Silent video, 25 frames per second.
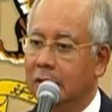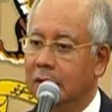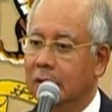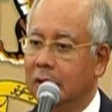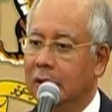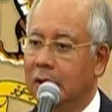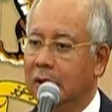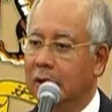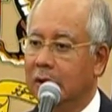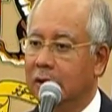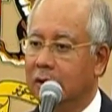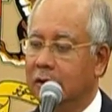
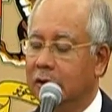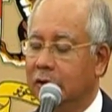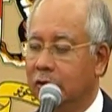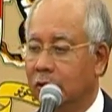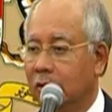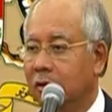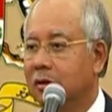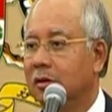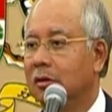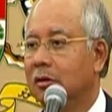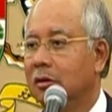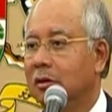uh, the
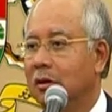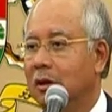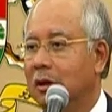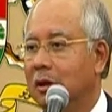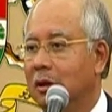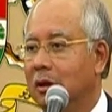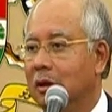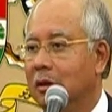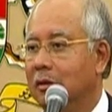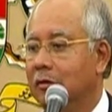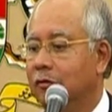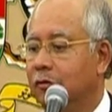total
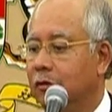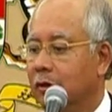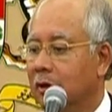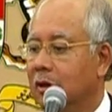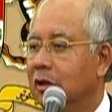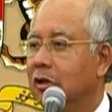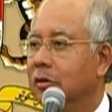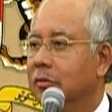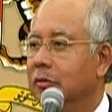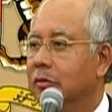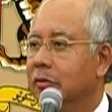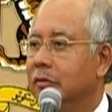uh,
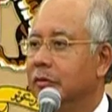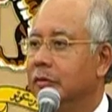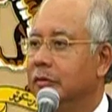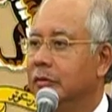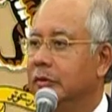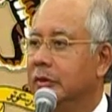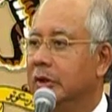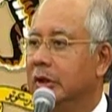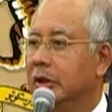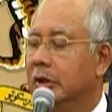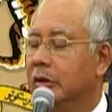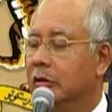volume
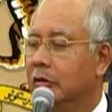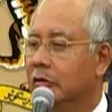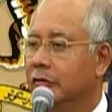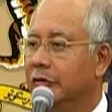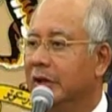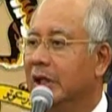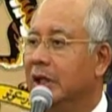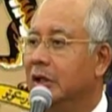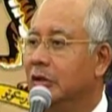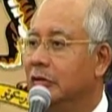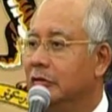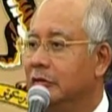uh, or
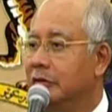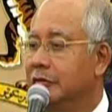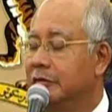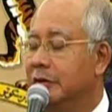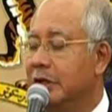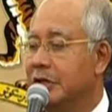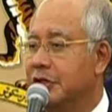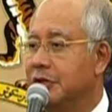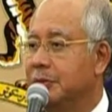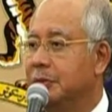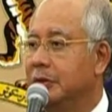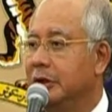value of
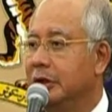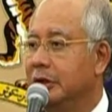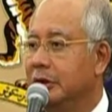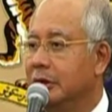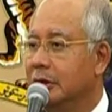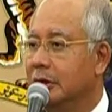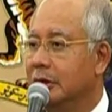investment